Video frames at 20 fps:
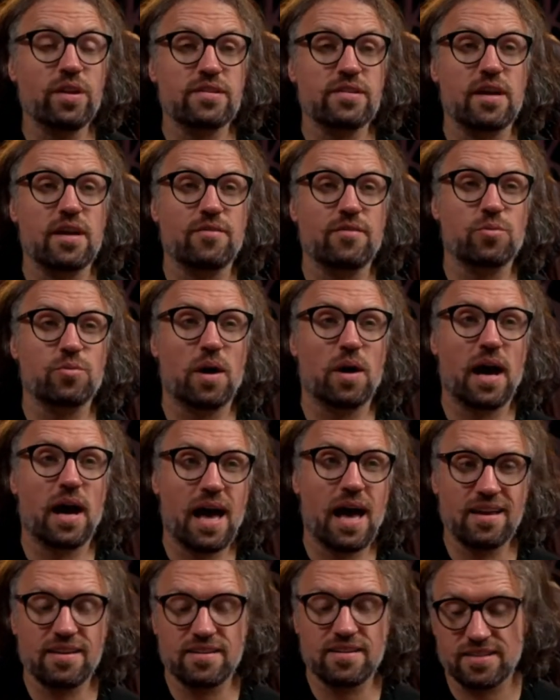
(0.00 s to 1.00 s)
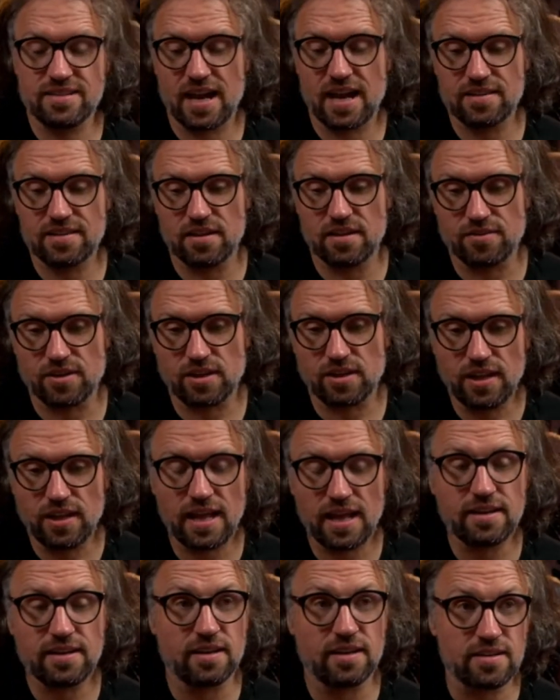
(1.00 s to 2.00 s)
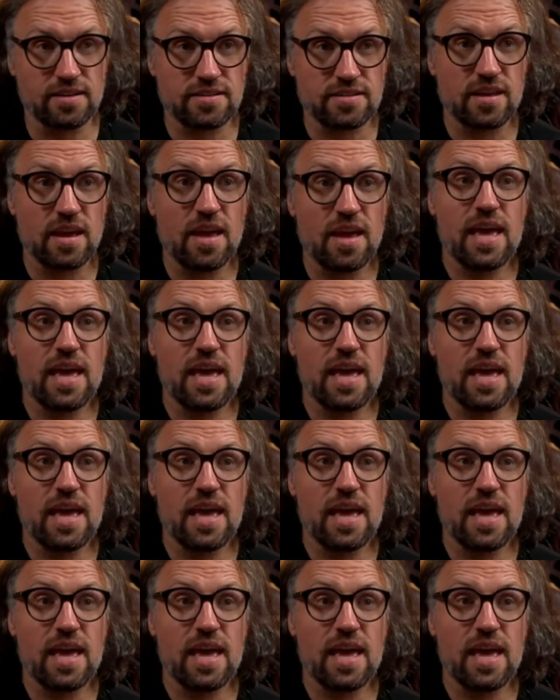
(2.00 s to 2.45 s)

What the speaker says: ourselves to a high standard of cleanliness